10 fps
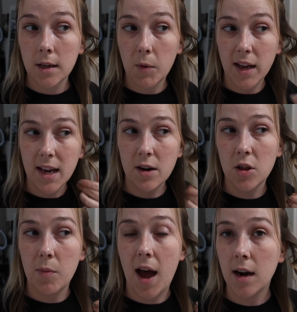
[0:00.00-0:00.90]
When I get near
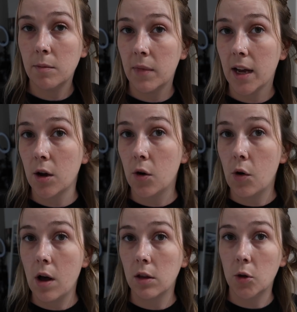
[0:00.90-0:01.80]
the bottom, I
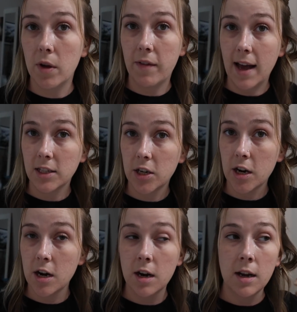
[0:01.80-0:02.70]
go a little bit
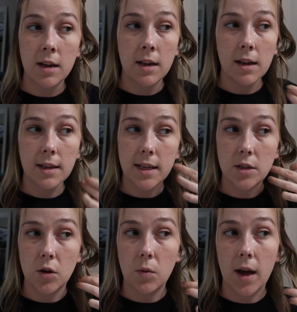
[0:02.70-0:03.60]
faster because I
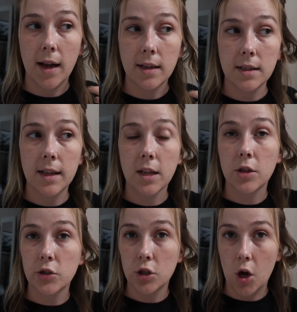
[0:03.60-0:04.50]
don't want, like,
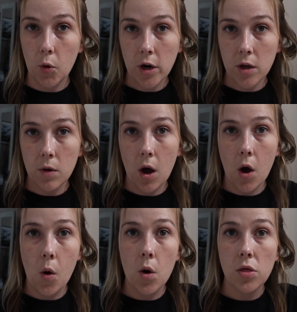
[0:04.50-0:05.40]
the slower you
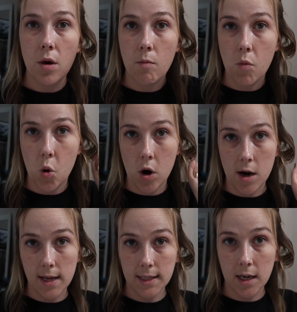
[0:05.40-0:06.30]
go, the
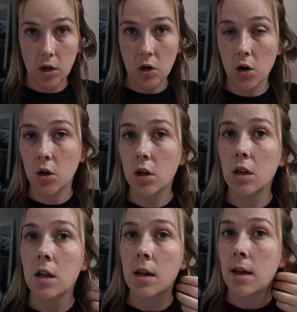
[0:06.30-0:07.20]
more it's gonna
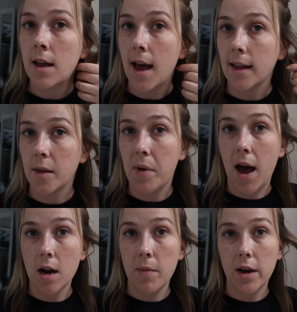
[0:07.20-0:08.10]
curl. And at the
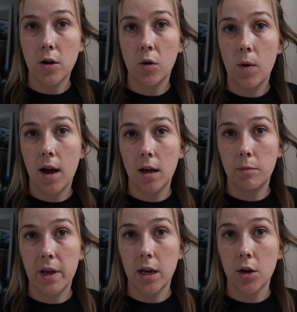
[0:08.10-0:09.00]
bottom, I don't want a
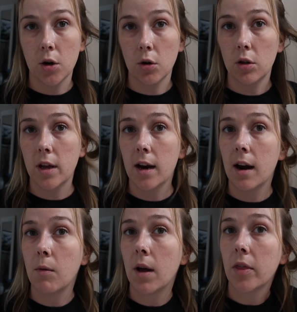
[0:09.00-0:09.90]
big curl
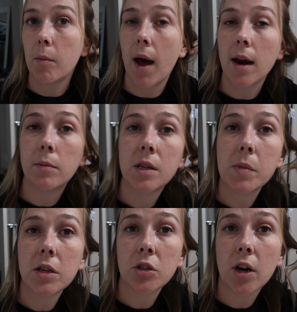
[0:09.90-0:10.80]
there. I want the bottom to
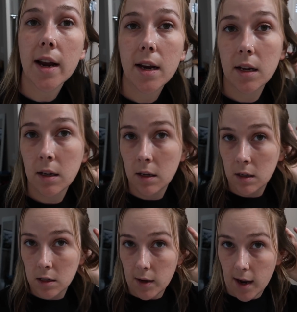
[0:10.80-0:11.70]
be straight.
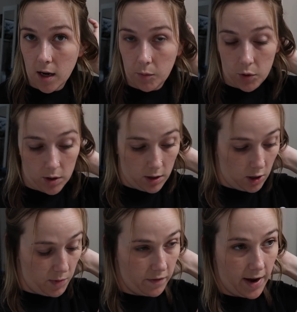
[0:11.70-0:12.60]
So I kind of pull it a
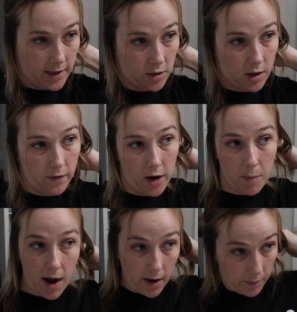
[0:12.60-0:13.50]
little bit faster at the very
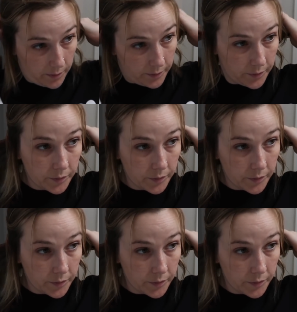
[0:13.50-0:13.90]
bottom.